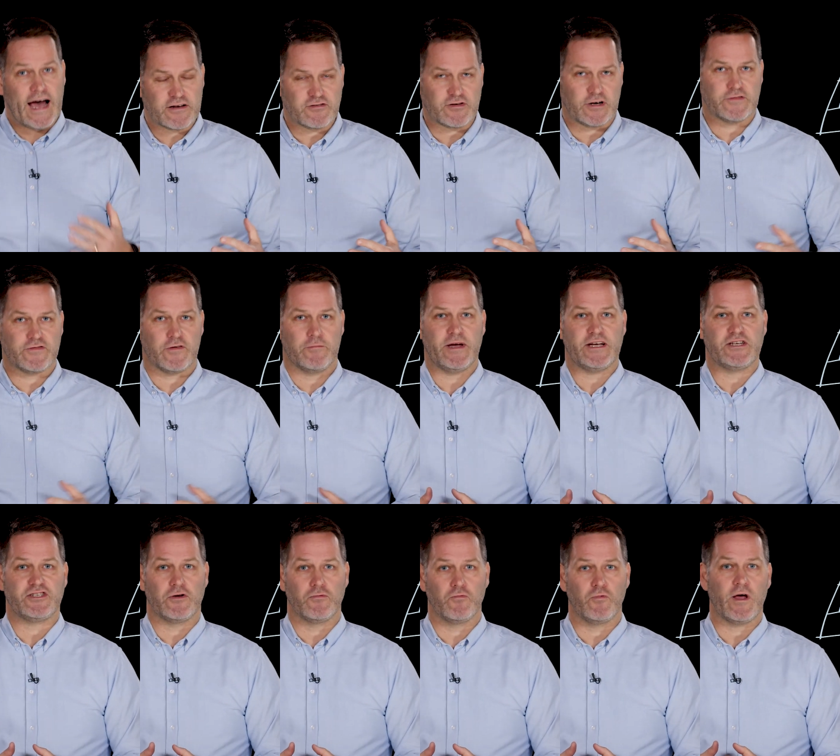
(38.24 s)
A
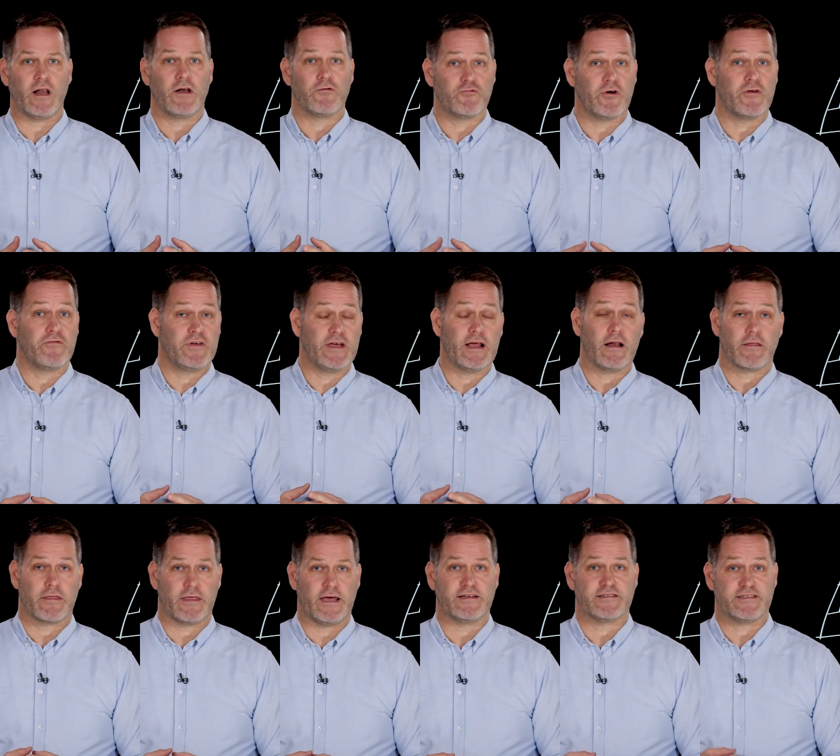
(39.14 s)
transformation will
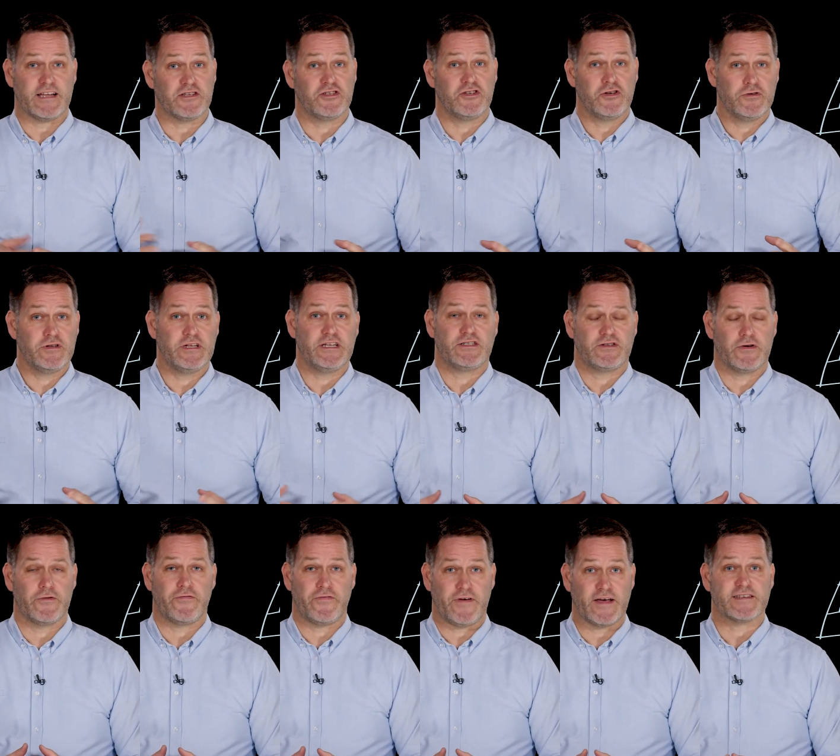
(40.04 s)
reveal things that you need
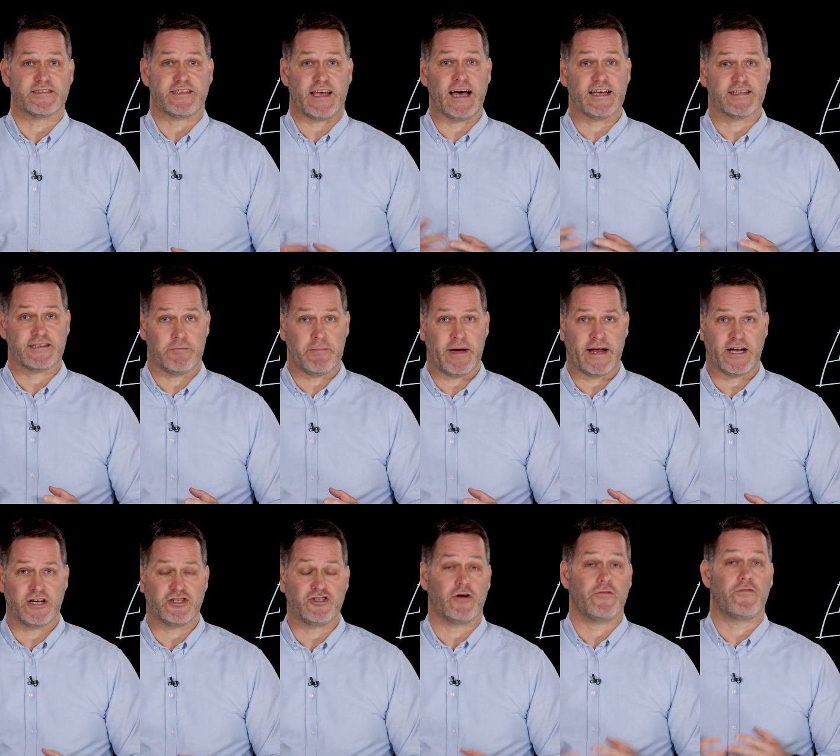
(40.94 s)
to fix as a
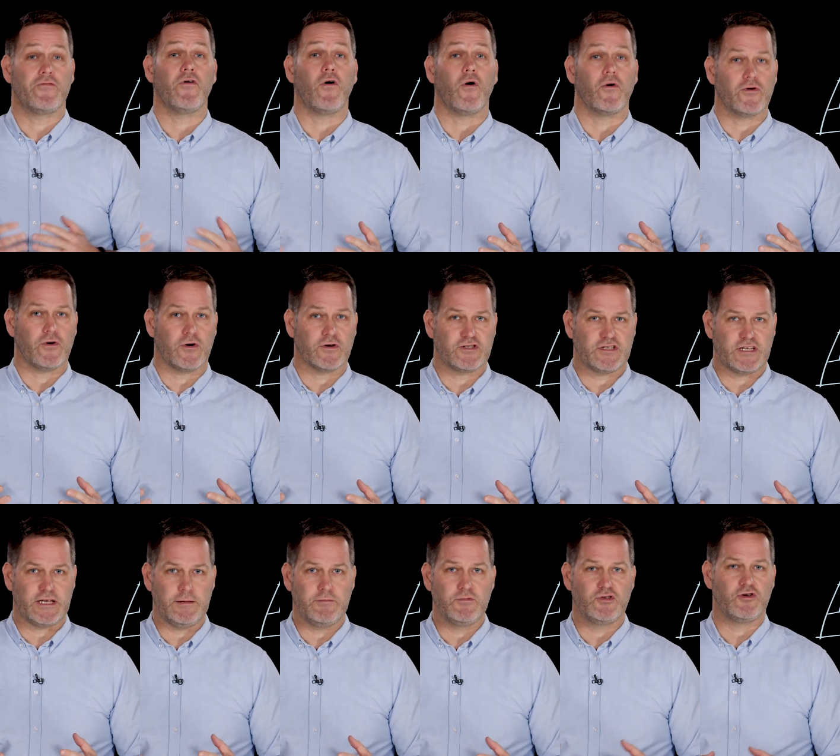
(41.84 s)
manager for your
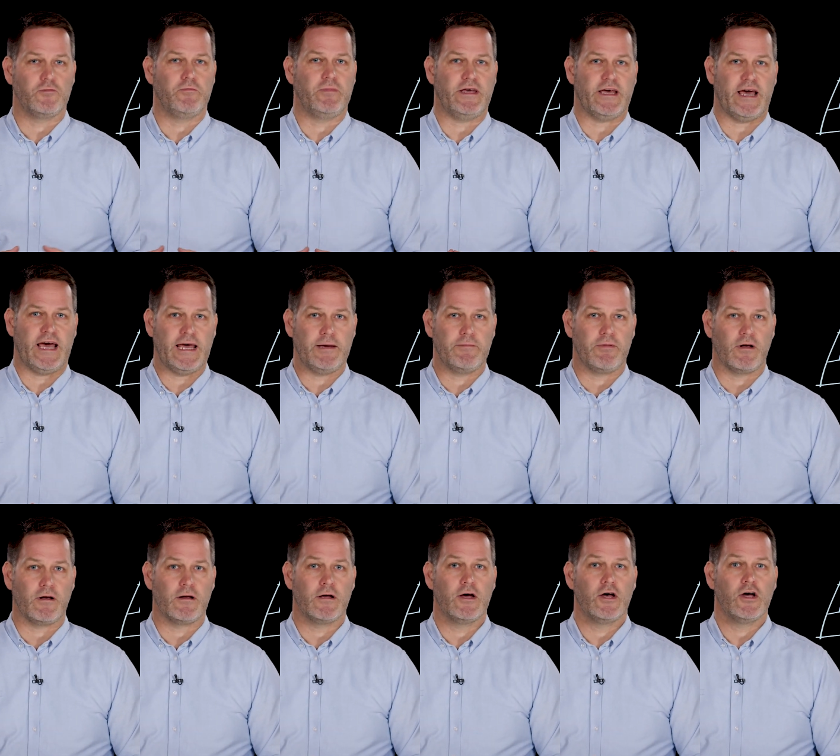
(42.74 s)
team to be
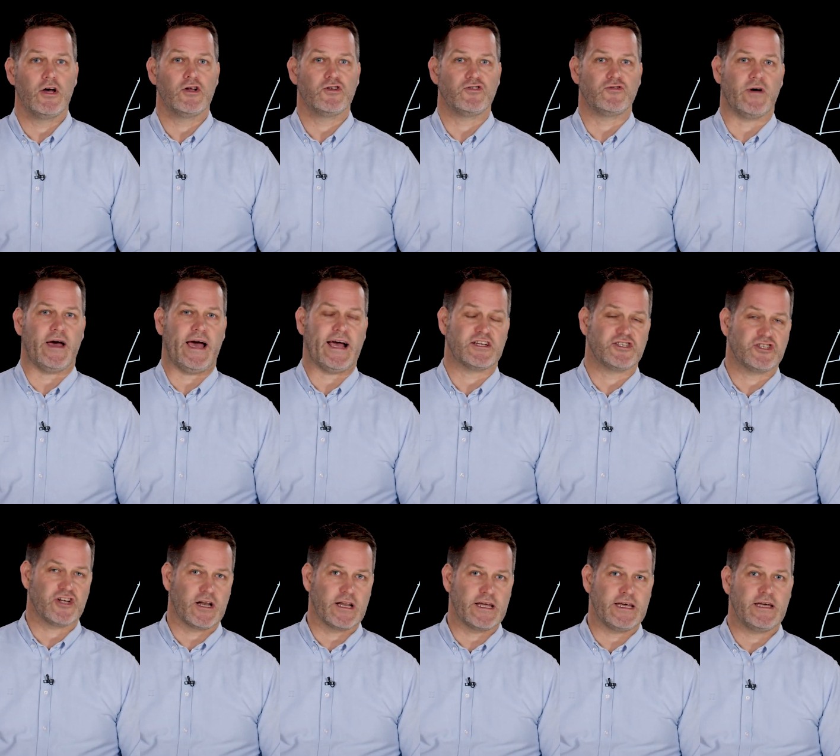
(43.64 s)
able to
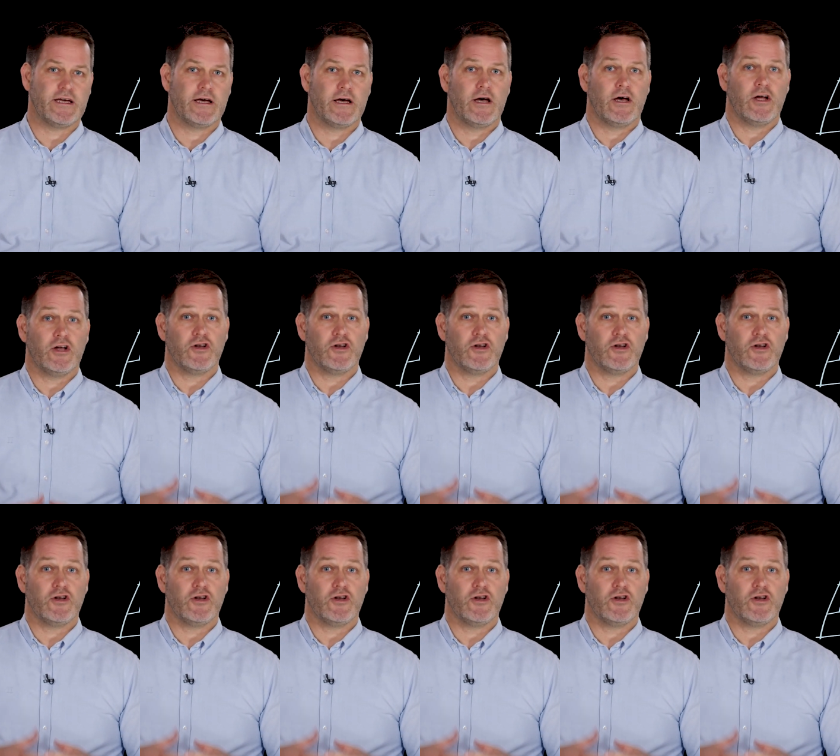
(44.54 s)
actually